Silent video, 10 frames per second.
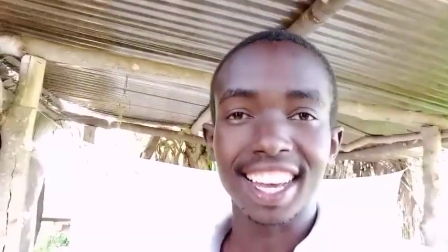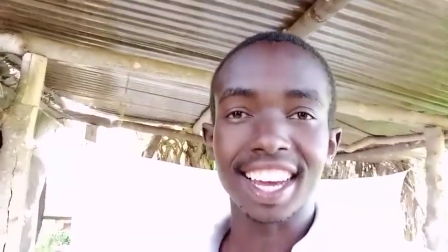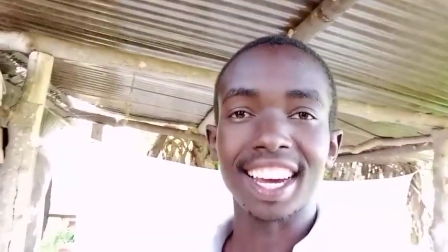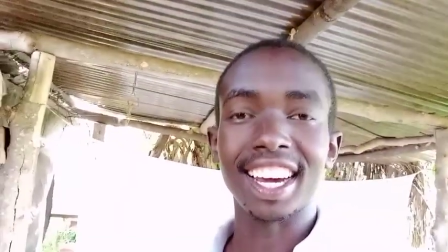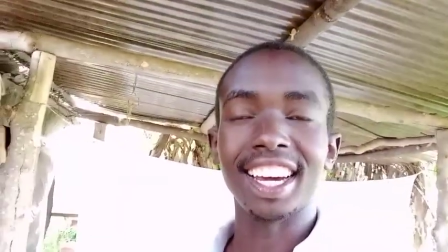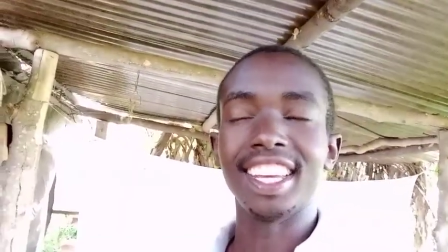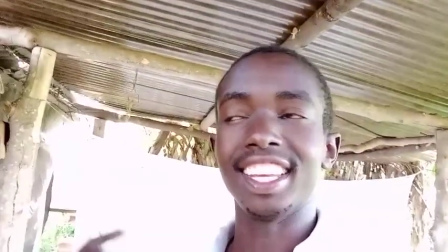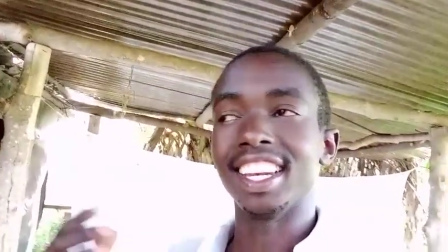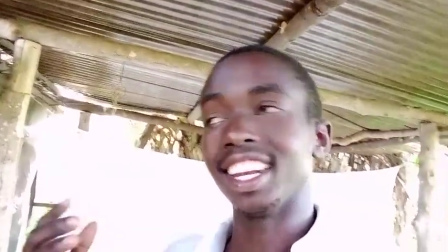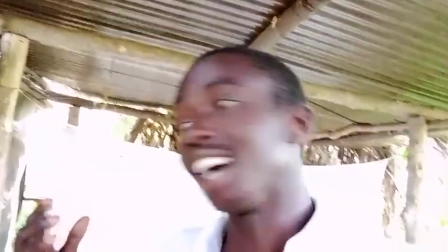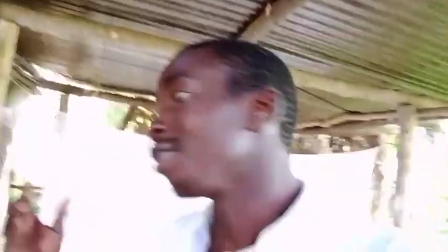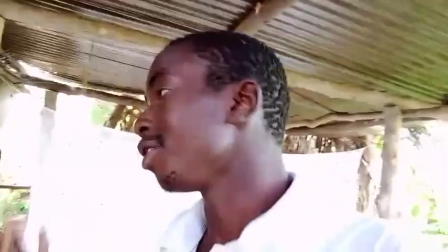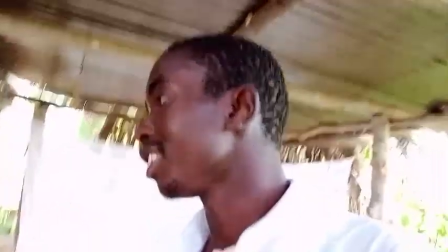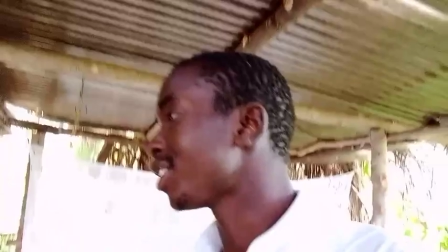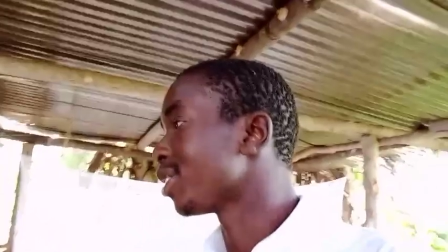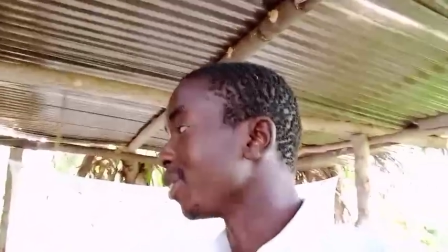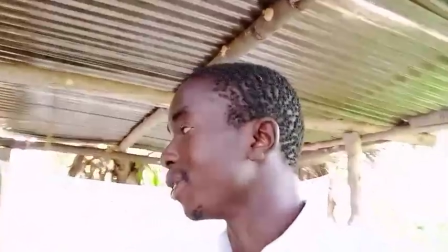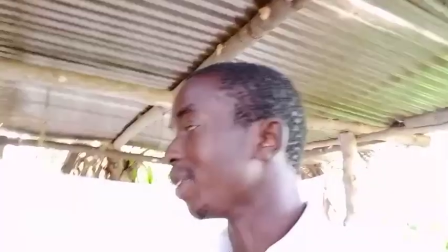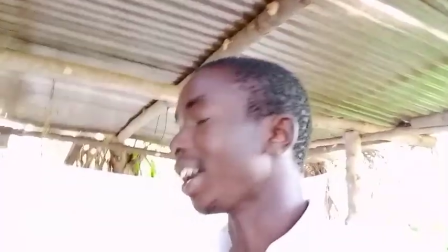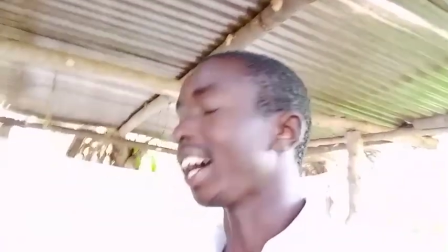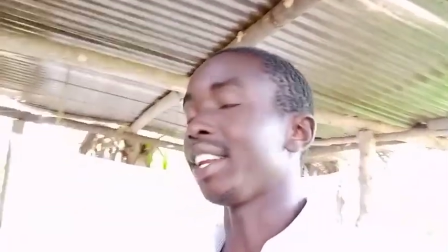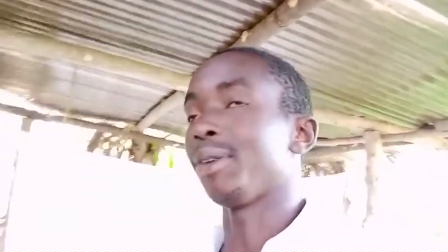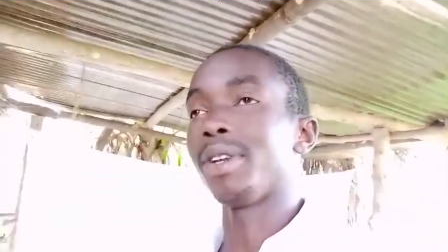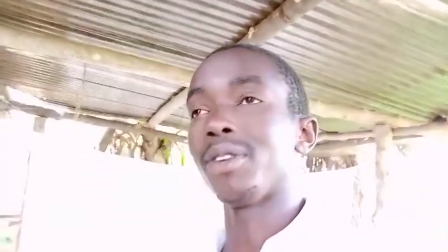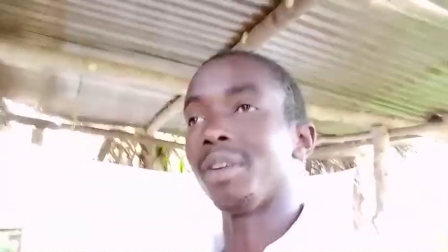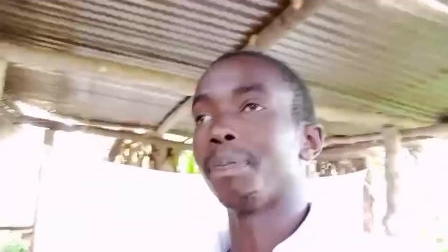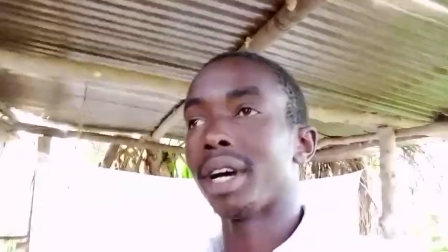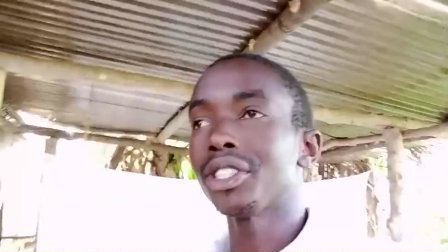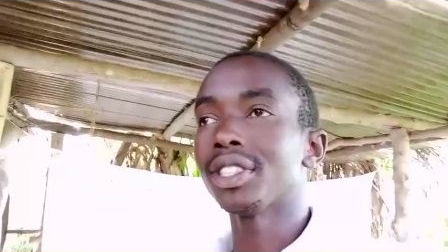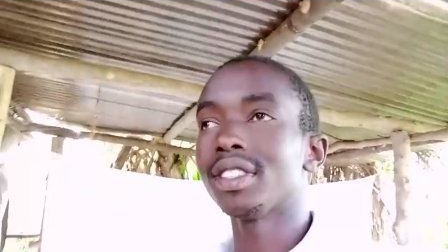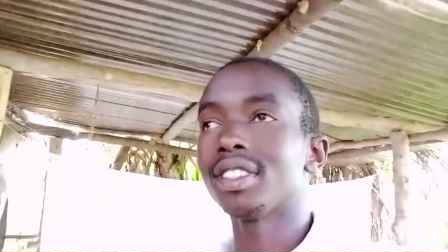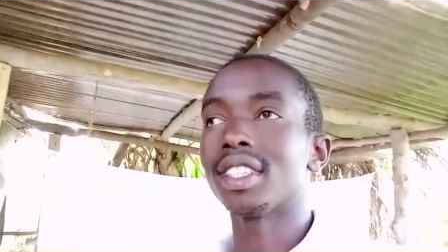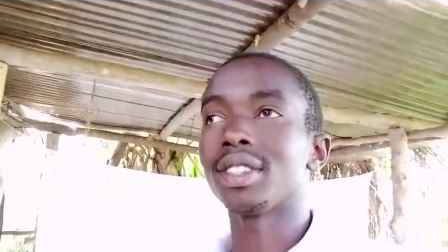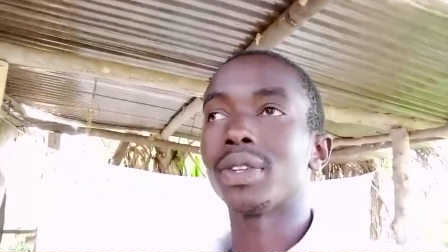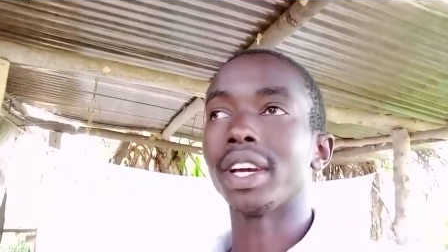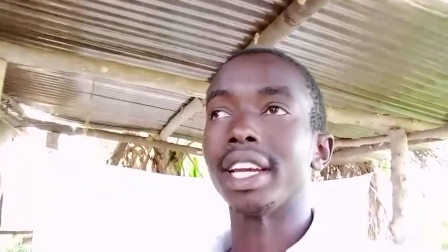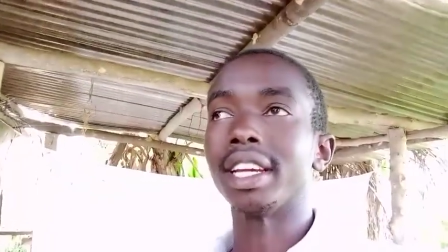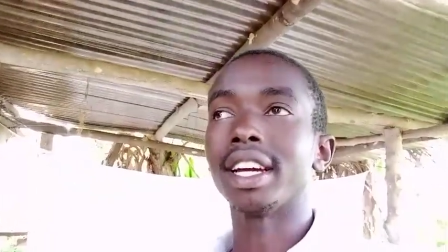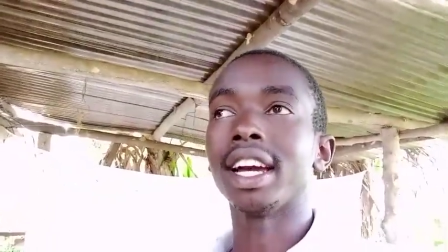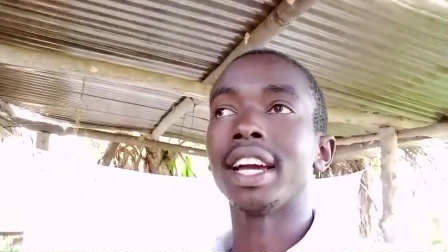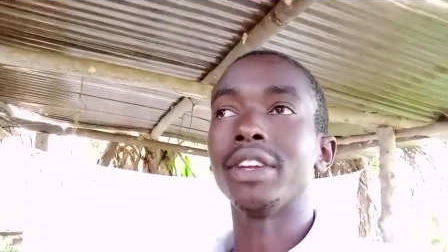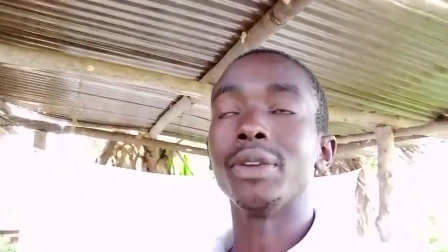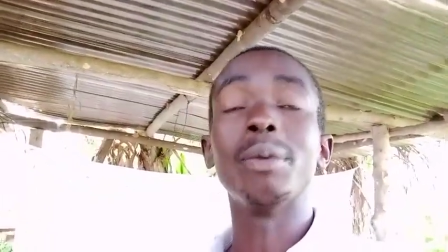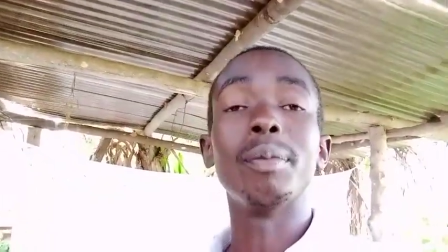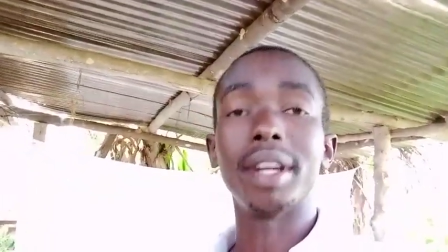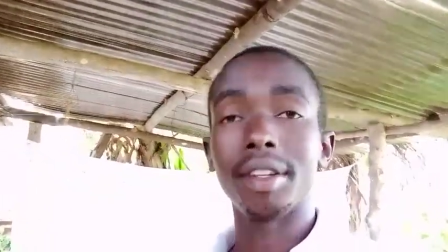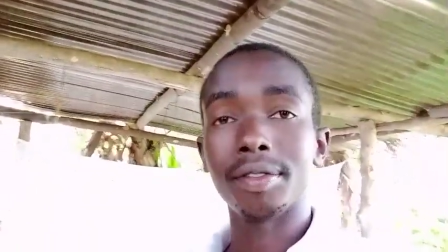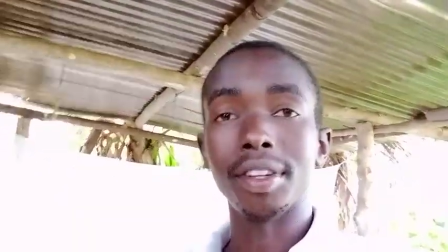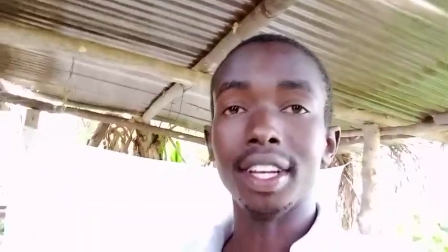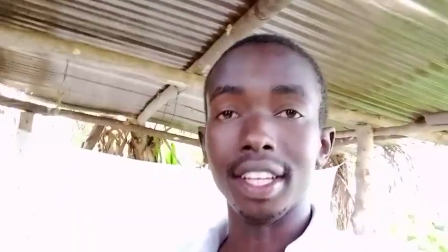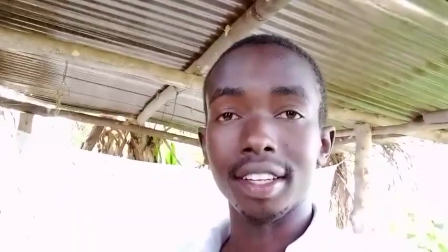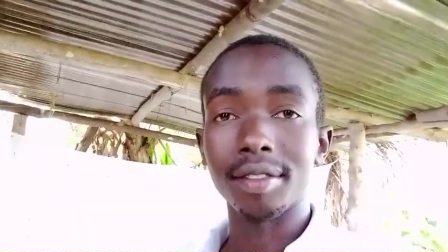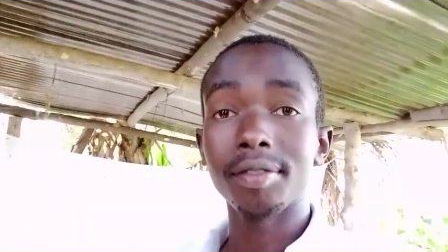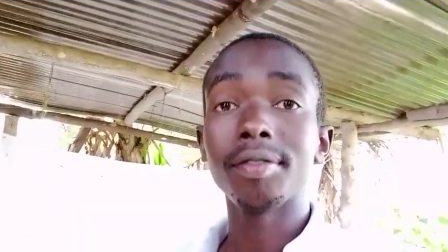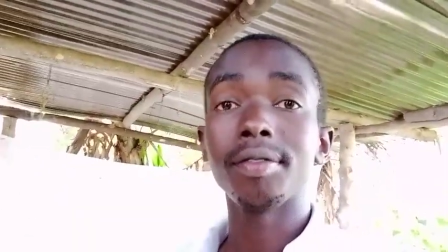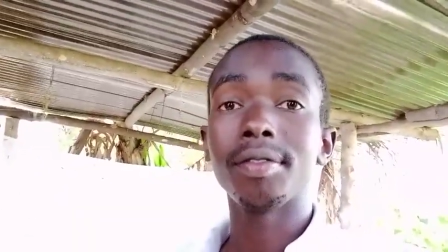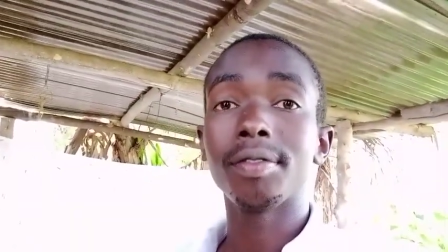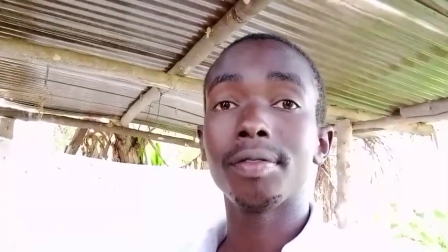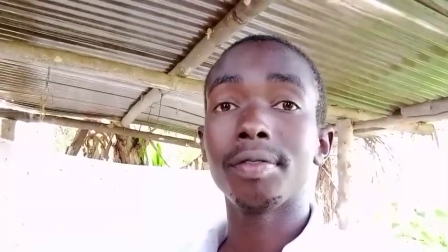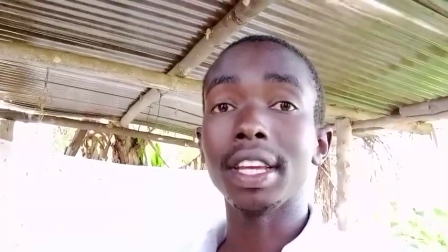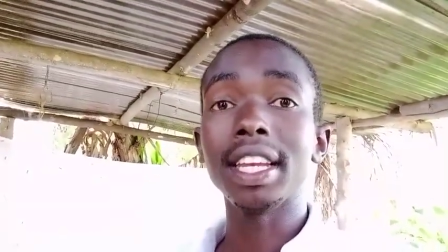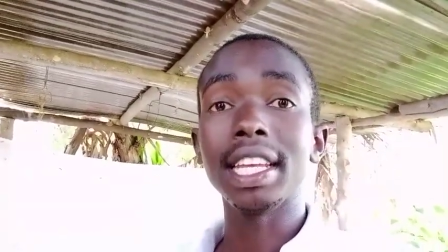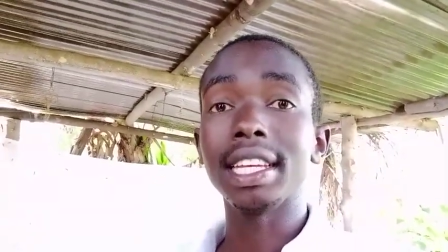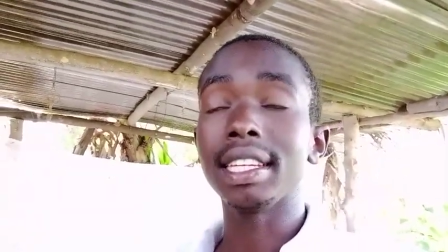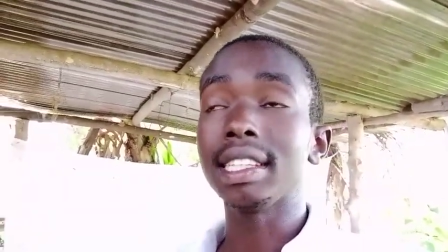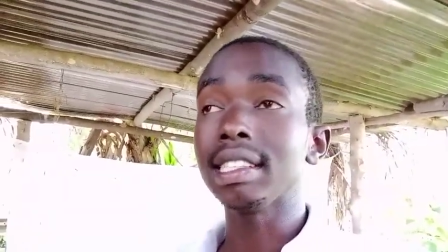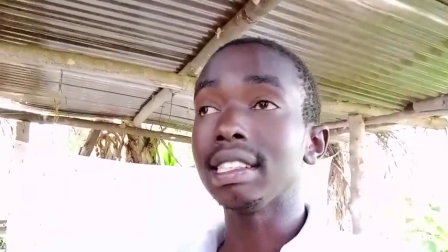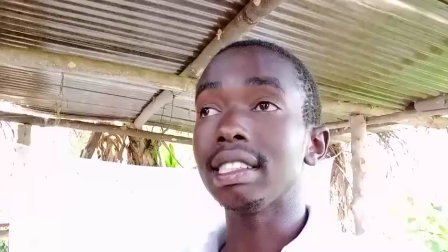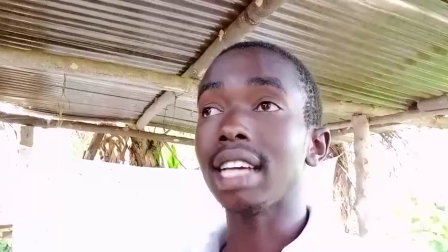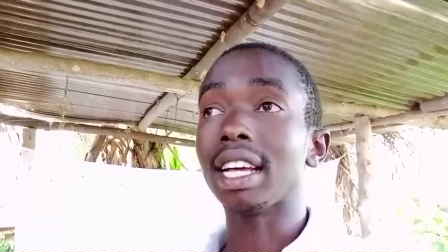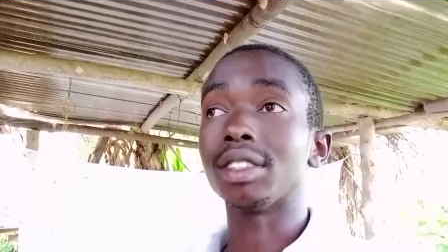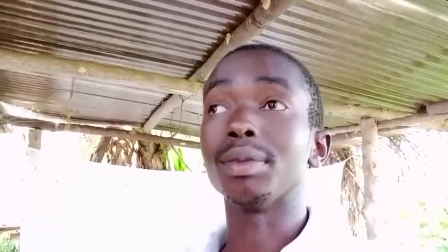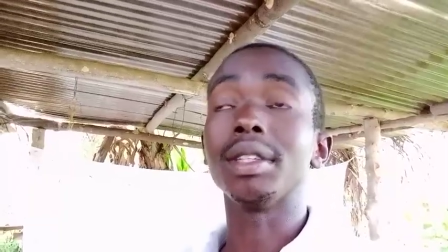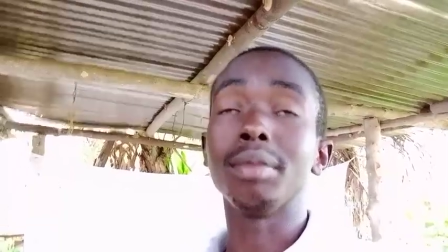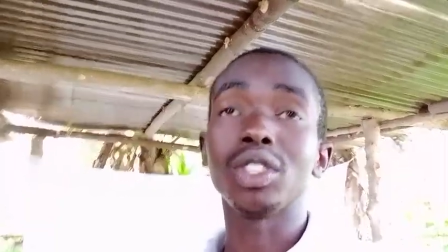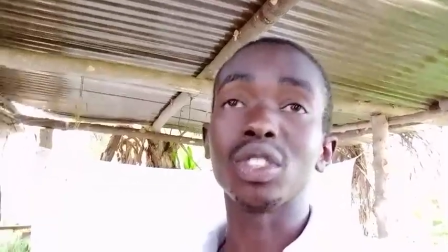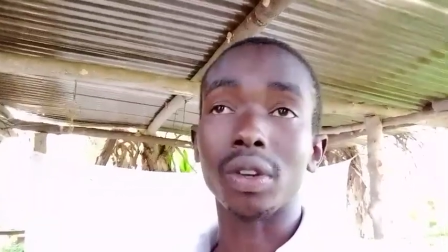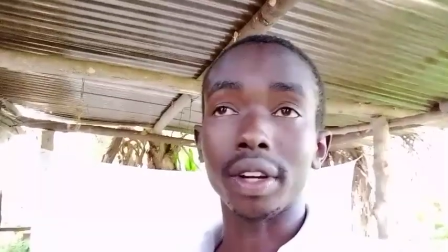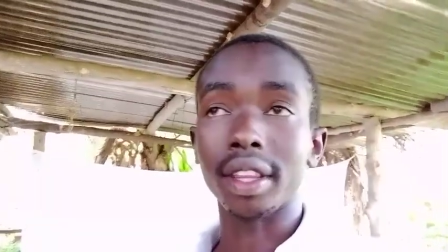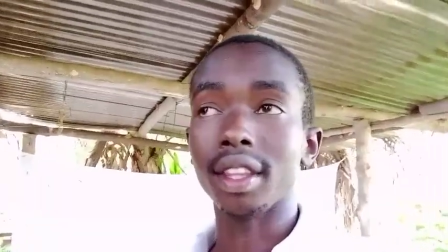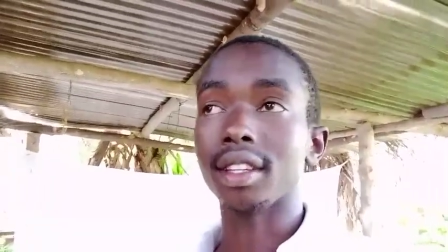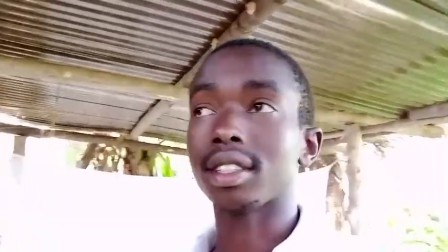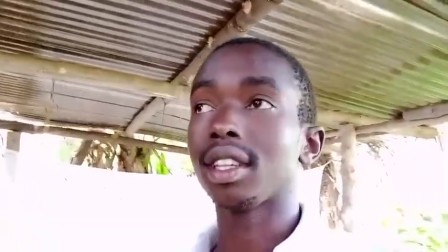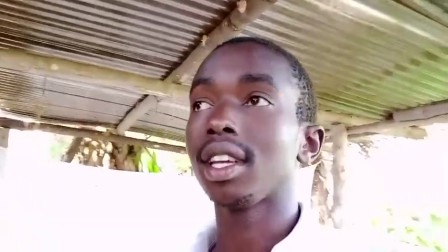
I love it, so I do it with passion. That's why I don't mind failing has made me stronger in this.